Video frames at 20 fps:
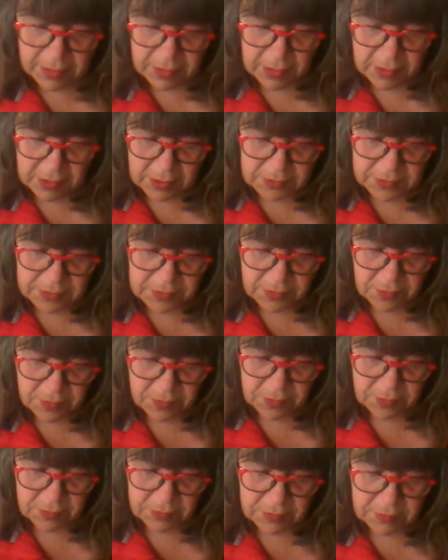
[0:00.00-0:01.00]

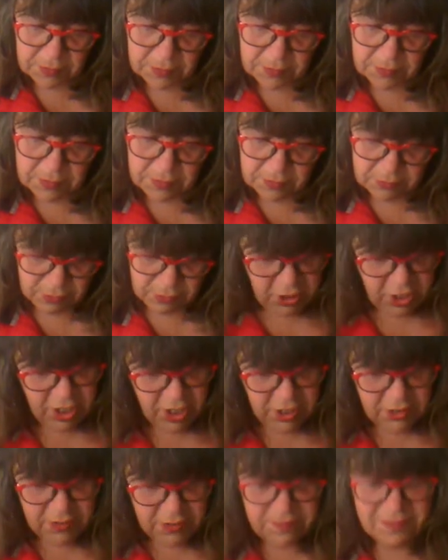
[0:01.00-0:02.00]
So,
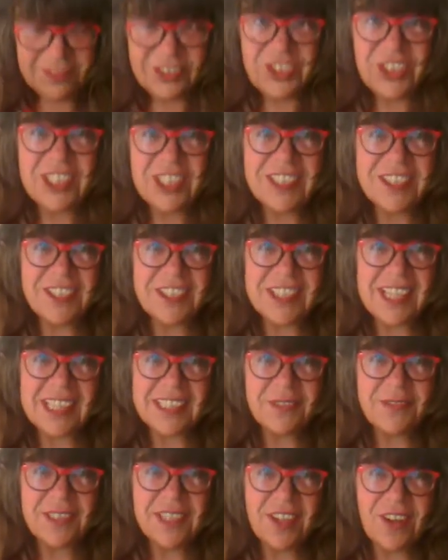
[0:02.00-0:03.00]
good. Cheers, got the
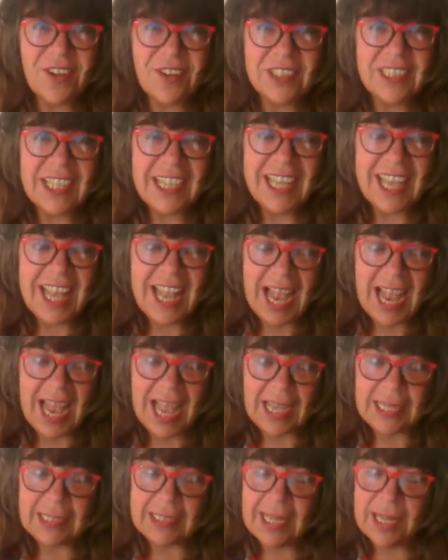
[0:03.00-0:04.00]
feet going.
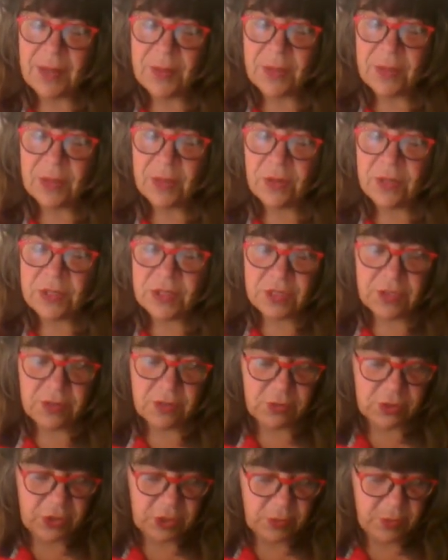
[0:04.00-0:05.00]
And now we're going to,
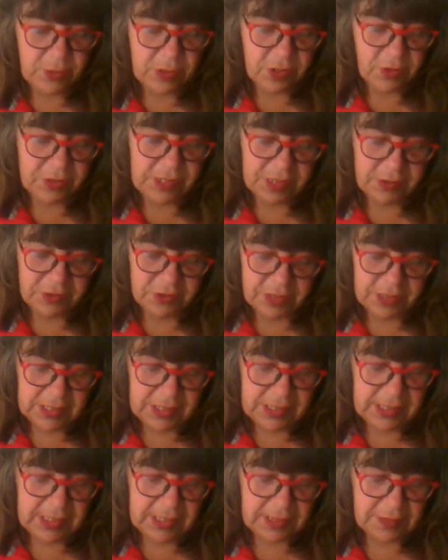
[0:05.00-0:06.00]
should we go now to the
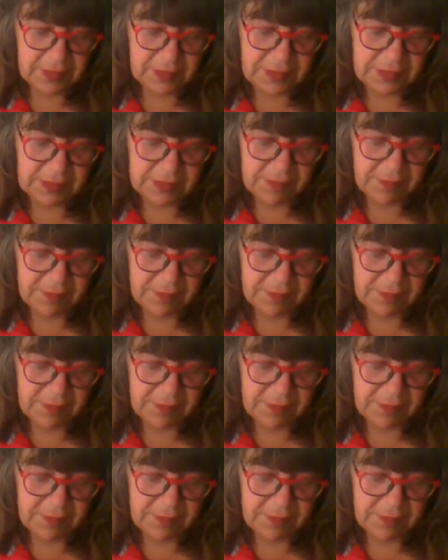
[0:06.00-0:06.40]
knees of